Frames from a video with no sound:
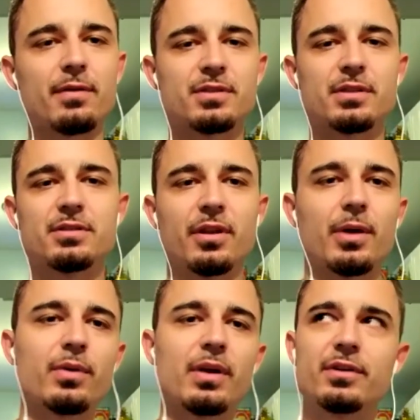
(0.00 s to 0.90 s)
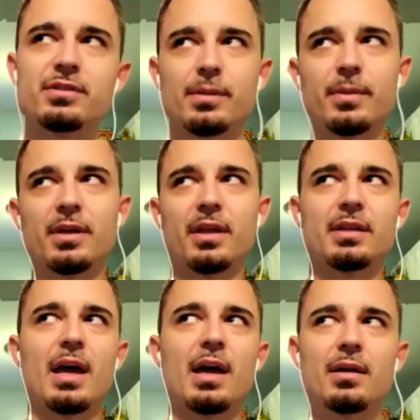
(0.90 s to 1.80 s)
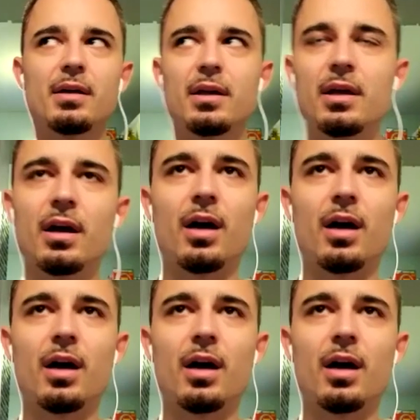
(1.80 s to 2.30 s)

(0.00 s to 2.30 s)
obviously, so, like, whenever somebody like that,